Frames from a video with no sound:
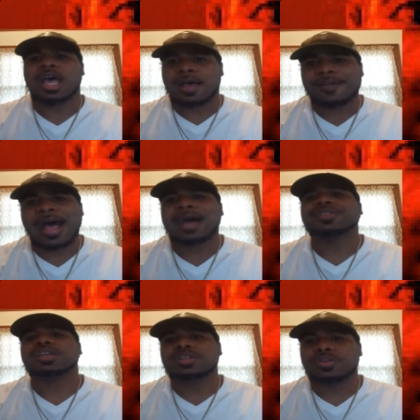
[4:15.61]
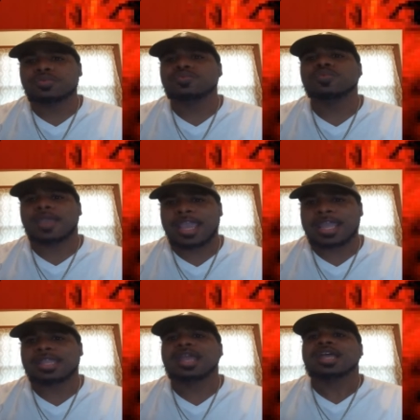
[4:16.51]
of how the
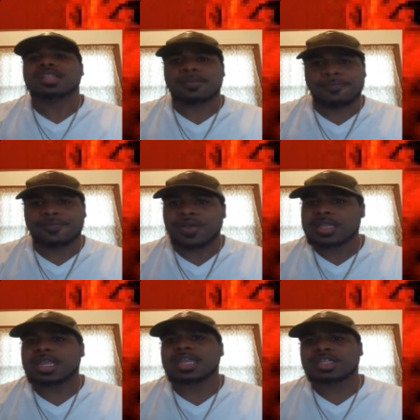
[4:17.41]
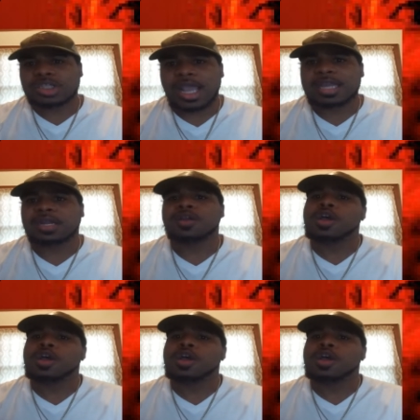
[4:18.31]
UN done funded China